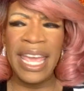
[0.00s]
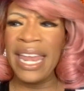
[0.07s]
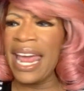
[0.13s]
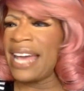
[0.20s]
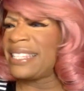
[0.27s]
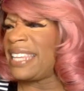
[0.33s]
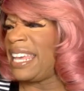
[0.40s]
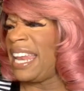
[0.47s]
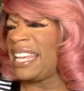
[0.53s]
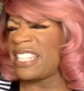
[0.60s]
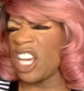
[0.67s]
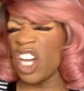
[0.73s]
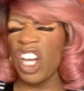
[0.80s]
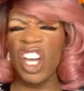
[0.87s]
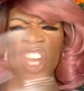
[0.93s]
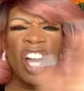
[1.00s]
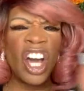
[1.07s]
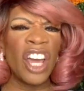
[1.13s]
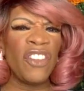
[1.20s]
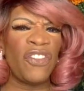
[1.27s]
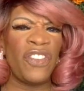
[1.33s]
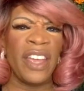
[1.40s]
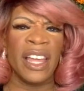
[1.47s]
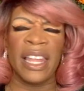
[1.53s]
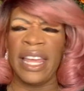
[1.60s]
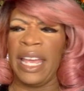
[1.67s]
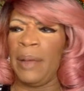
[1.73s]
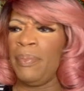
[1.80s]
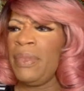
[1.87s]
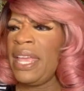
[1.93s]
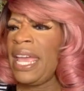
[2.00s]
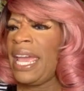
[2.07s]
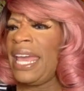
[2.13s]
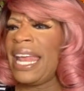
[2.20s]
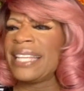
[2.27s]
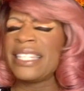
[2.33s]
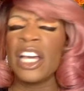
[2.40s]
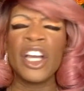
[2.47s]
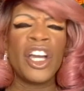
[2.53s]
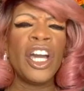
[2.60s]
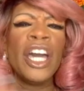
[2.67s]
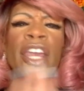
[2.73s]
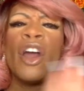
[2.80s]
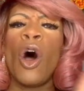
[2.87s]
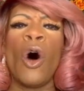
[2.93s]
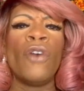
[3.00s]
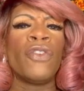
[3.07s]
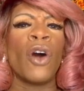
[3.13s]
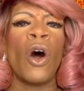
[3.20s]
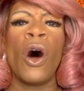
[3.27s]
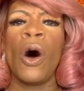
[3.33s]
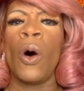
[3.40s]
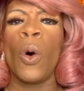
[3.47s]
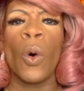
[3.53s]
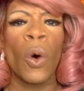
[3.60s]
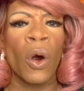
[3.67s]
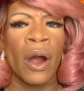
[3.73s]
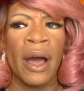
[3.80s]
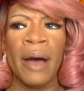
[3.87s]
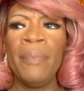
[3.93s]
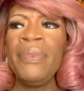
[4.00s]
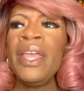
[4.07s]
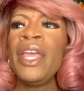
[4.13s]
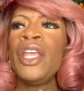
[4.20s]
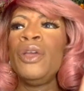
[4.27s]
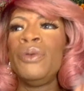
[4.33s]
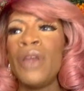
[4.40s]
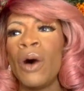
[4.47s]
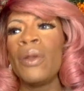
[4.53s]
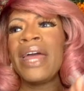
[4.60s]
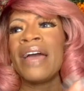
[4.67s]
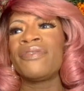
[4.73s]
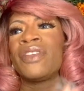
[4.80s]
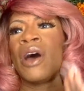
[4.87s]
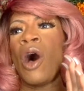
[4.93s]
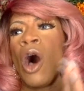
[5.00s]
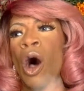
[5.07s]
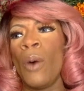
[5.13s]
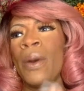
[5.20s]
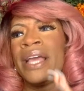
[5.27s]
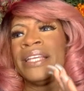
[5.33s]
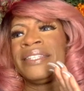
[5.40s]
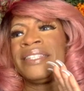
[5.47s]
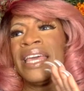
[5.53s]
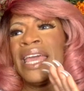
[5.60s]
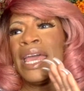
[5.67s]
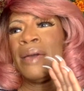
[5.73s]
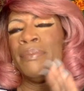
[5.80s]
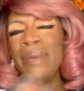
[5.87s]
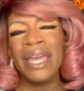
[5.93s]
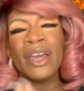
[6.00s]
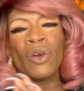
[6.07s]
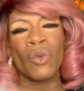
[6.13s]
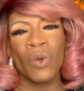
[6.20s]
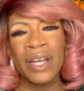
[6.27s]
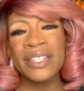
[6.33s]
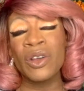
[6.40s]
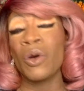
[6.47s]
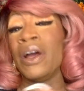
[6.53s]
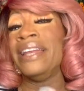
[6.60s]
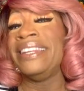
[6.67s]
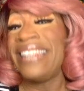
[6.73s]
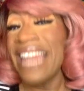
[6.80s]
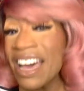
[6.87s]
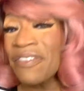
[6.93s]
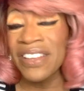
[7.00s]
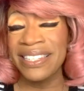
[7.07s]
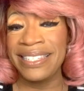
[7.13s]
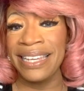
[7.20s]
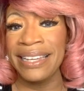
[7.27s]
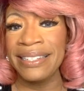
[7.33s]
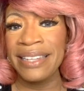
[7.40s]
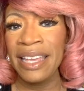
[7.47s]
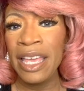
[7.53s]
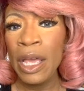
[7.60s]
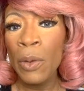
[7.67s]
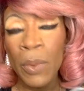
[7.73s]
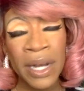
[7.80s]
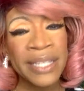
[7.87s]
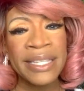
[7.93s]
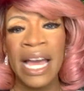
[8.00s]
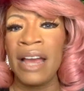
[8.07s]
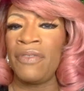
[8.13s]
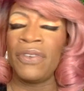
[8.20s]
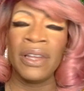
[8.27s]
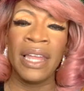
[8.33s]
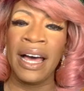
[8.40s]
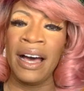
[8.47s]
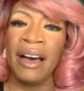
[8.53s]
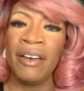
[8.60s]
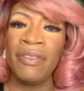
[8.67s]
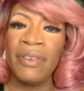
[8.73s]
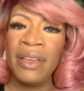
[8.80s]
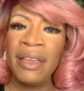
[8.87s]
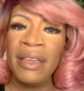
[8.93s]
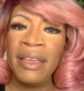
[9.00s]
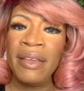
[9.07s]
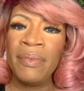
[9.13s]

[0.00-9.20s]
Mm. It has it has a good feeling. It has a good overall aura. You don't have to always be at a risk or a deficit mm. when it's time for love.